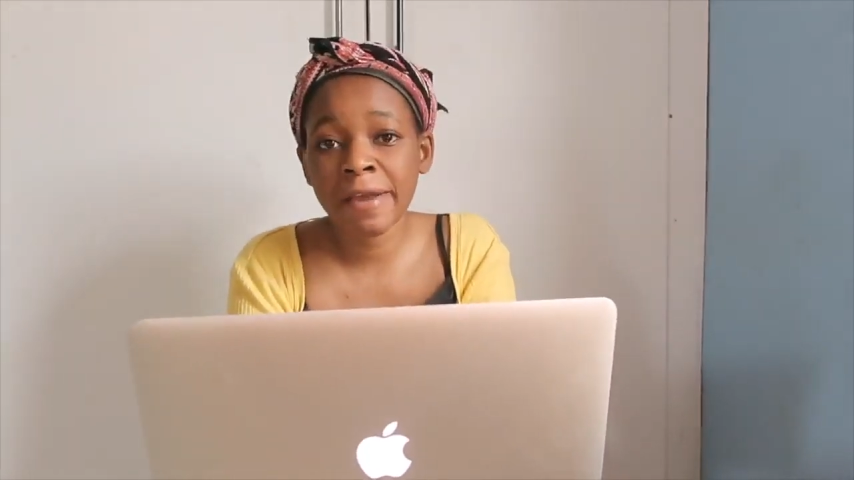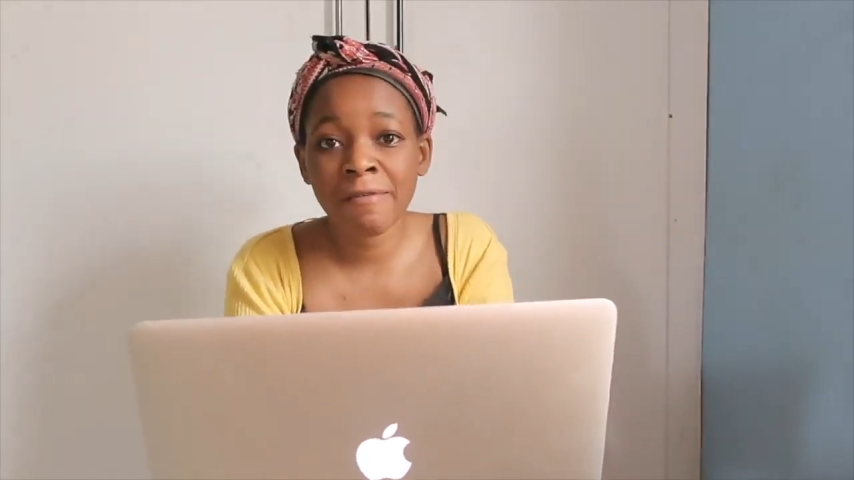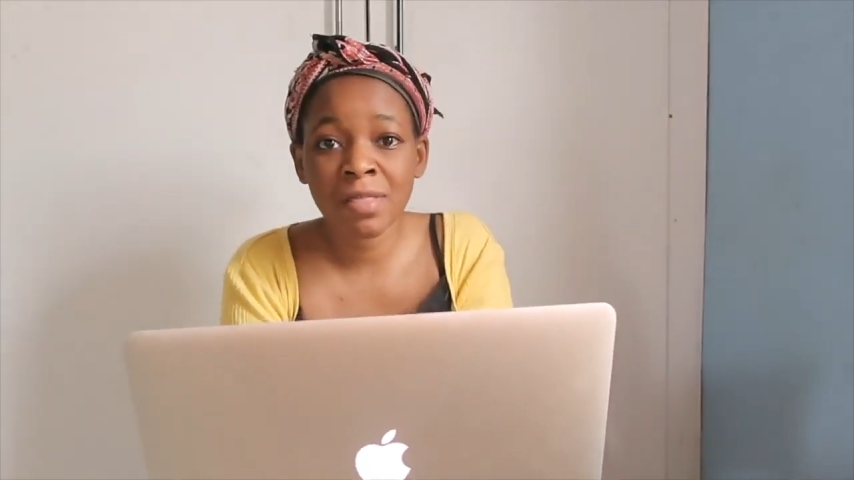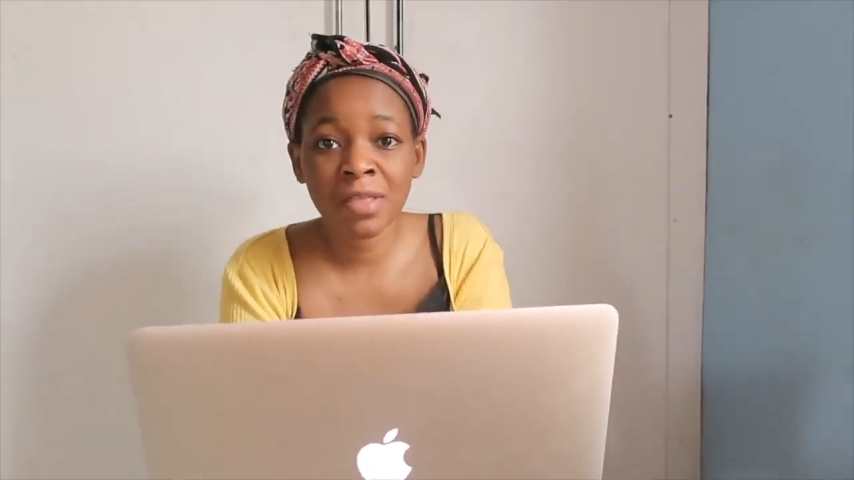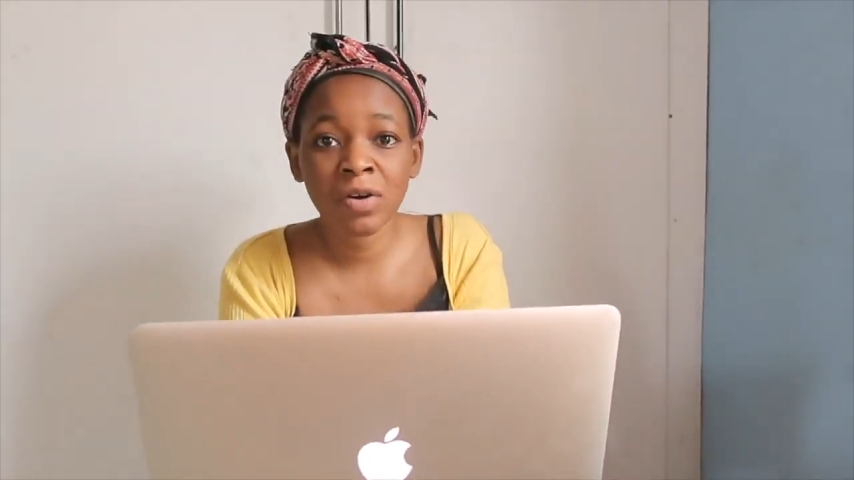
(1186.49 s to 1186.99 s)

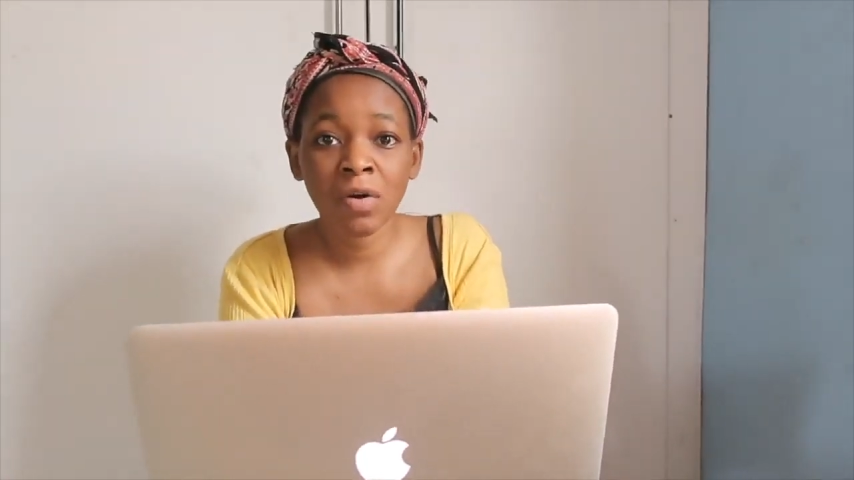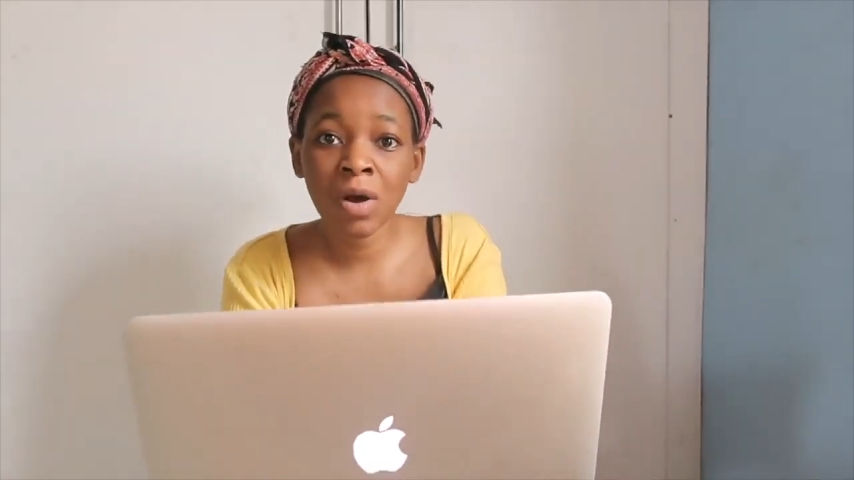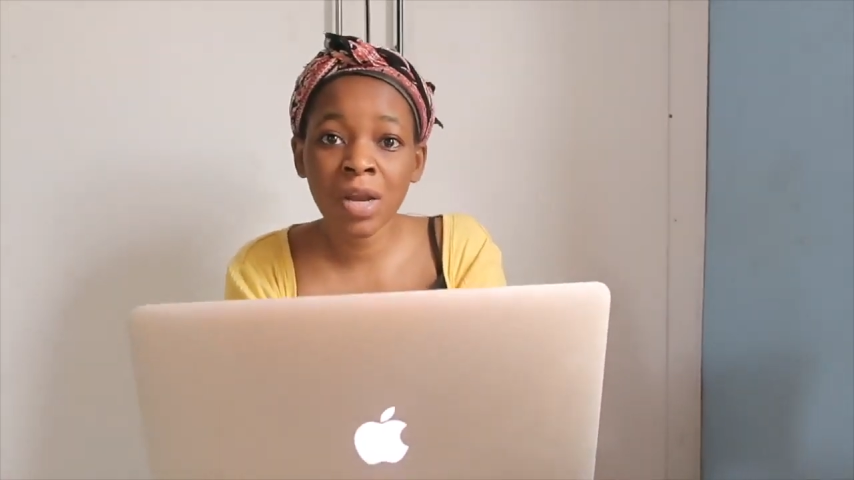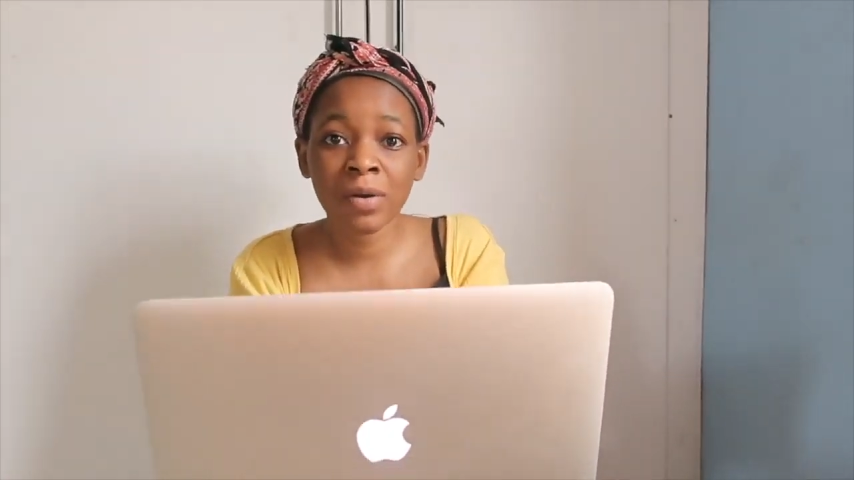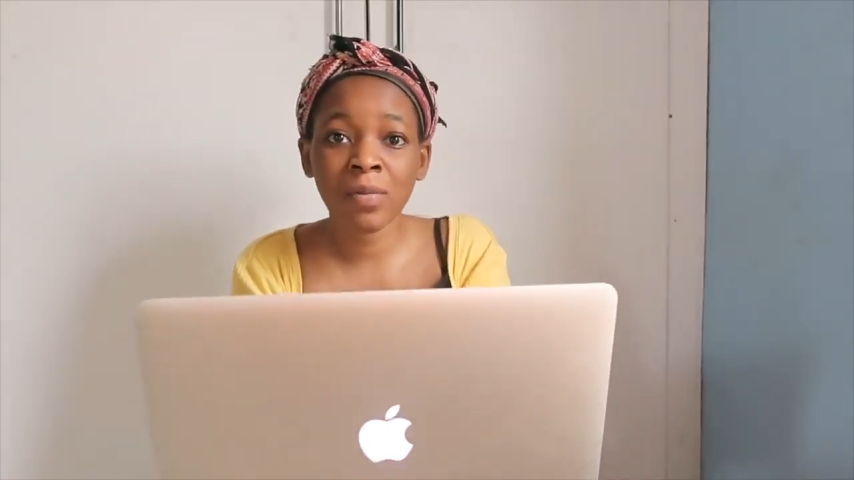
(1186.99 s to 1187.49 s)
everything
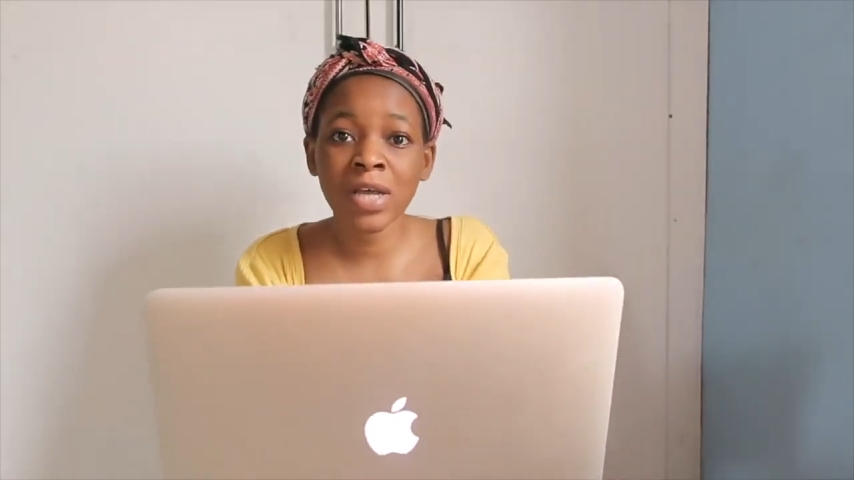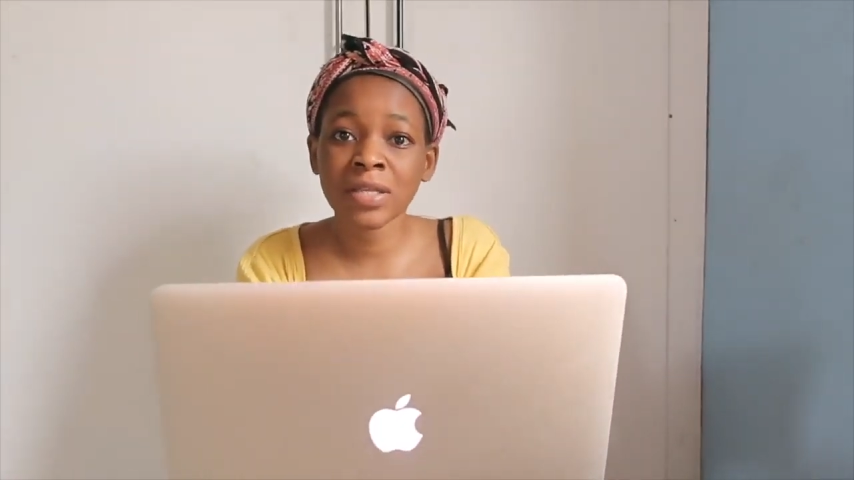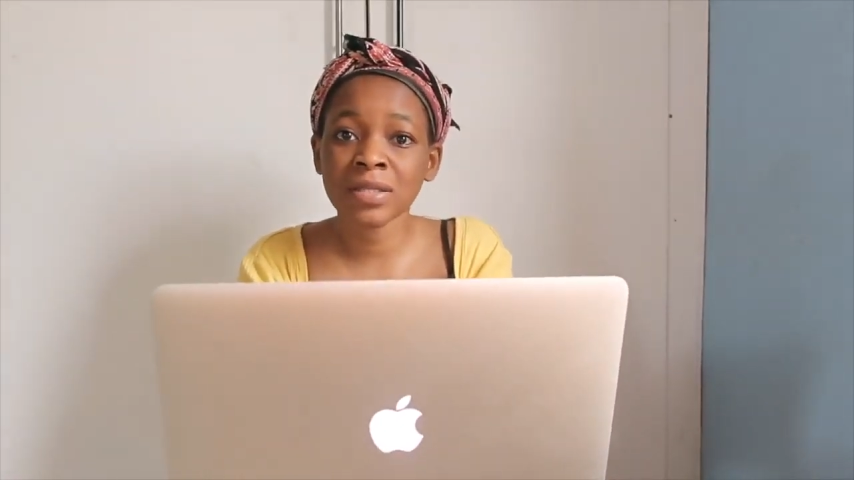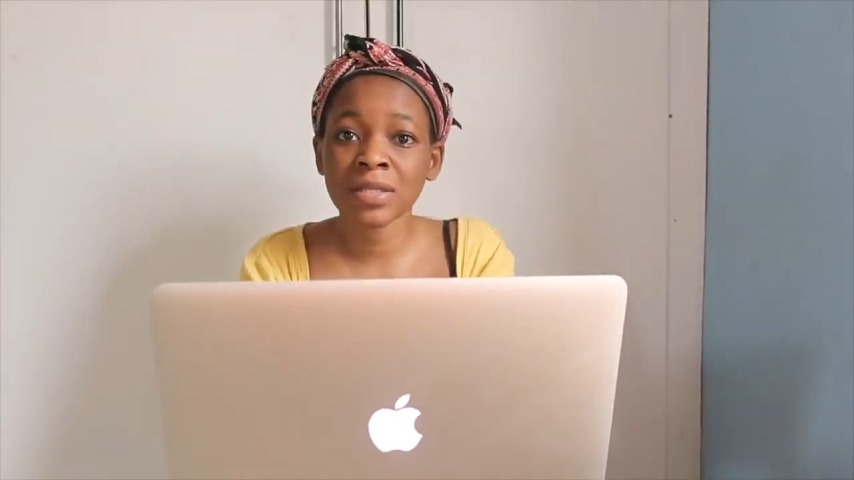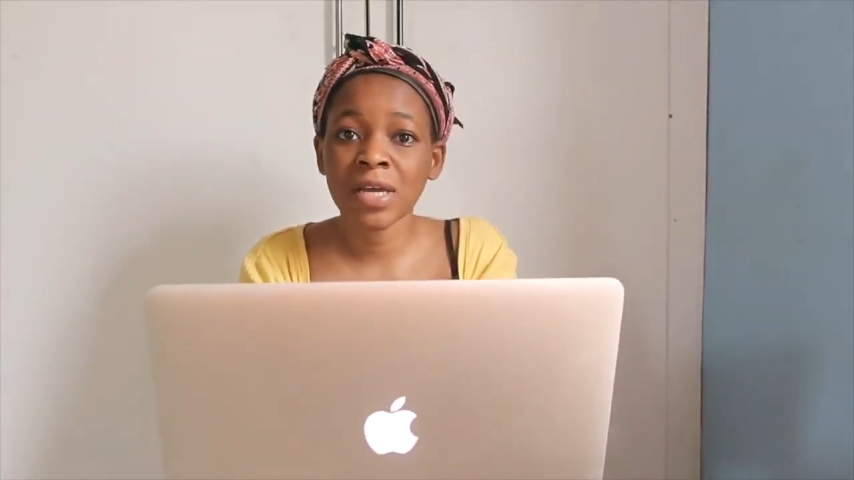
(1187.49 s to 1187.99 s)
all at
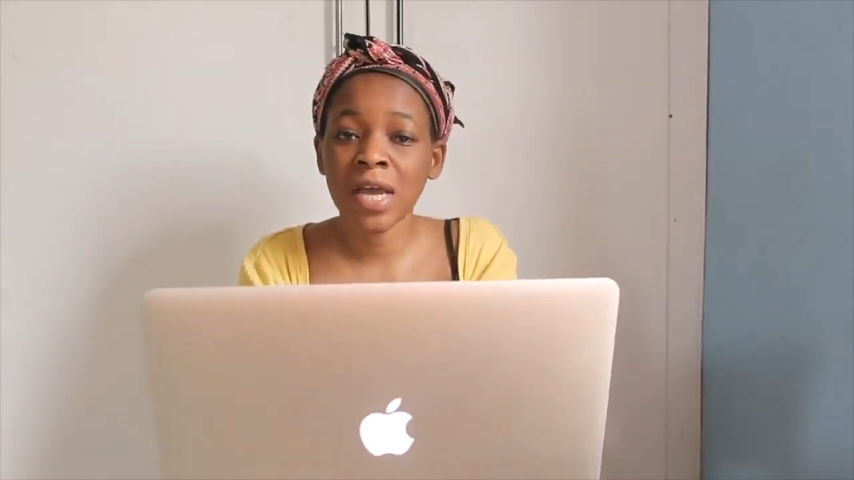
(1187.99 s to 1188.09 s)
once.